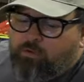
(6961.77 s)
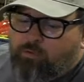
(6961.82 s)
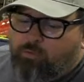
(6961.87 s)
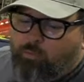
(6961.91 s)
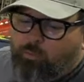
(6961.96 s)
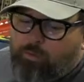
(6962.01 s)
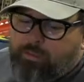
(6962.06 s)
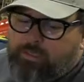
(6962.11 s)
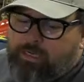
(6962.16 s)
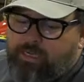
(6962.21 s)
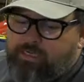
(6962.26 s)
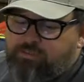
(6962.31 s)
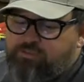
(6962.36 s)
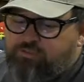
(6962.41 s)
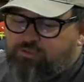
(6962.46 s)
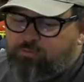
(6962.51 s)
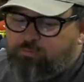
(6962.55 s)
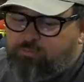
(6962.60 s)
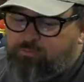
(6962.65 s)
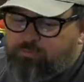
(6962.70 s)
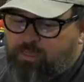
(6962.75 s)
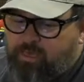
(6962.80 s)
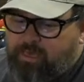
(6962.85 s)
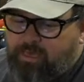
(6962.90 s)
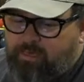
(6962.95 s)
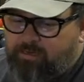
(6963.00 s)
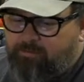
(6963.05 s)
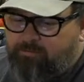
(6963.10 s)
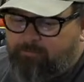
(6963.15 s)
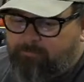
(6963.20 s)
when I do
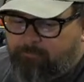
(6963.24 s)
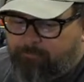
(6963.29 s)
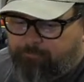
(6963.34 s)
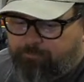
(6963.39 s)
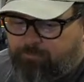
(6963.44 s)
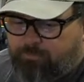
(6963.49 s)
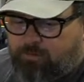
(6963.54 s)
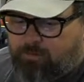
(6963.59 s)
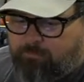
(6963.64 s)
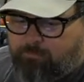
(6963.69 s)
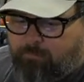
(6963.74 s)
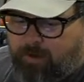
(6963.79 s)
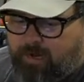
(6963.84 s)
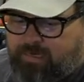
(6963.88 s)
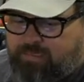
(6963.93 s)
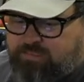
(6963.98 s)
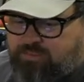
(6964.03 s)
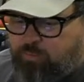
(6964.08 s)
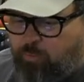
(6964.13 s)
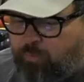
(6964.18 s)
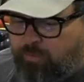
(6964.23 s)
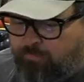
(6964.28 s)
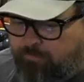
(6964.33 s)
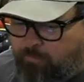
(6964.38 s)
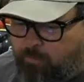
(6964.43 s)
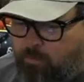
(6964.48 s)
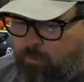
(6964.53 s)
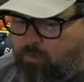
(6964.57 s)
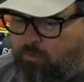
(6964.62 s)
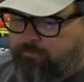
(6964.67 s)
that. Minus
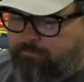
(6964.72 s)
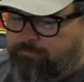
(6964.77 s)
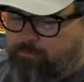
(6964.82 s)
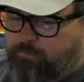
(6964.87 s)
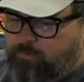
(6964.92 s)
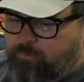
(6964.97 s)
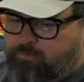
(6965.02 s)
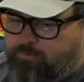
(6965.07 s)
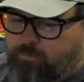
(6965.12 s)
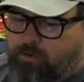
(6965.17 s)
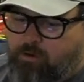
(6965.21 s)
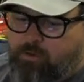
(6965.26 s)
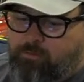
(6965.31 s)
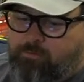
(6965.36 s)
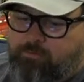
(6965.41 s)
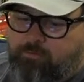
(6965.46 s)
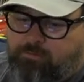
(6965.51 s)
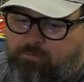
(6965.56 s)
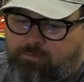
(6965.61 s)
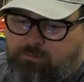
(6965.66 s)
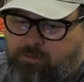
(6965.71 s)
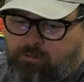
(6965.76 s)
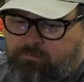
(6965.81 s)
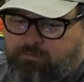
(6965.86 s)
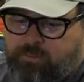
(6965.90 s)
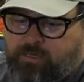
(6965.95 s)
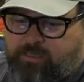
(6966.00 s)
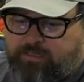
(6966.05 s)
24 on full crow. Okay,